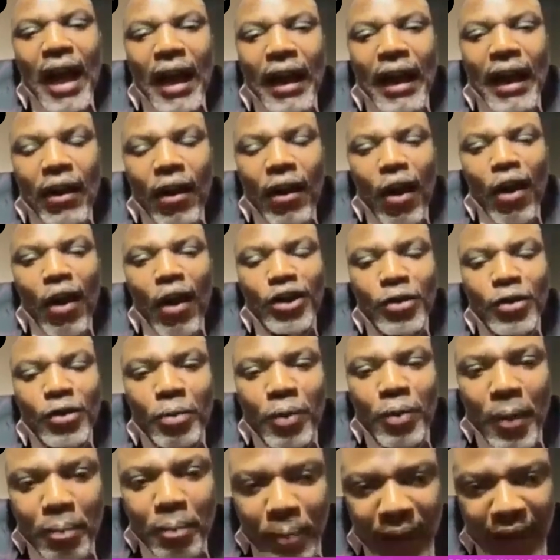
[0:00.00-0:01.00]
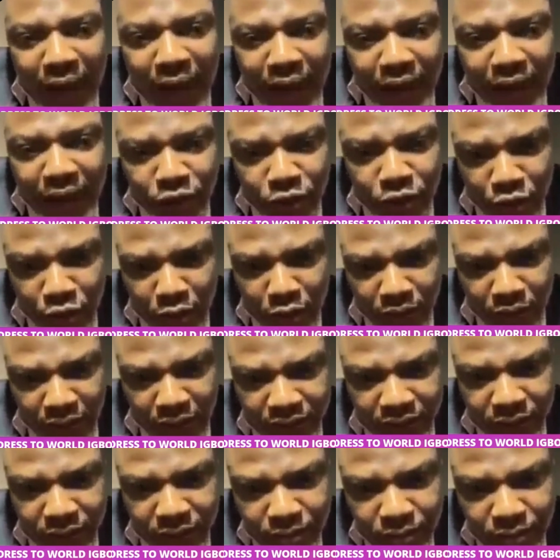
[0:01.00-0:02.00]
are not prepared to
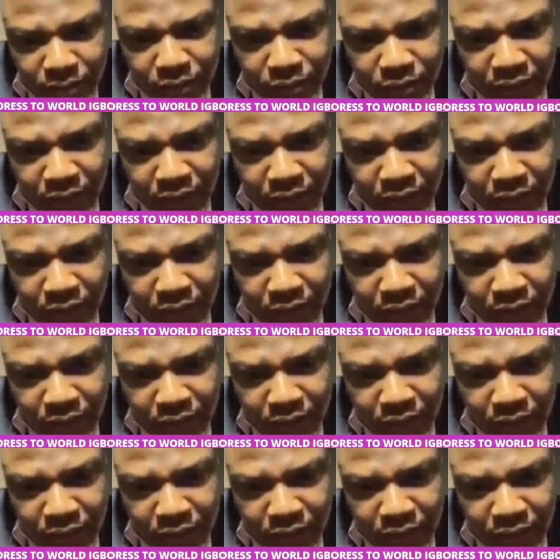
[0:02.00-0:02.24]
tolerate.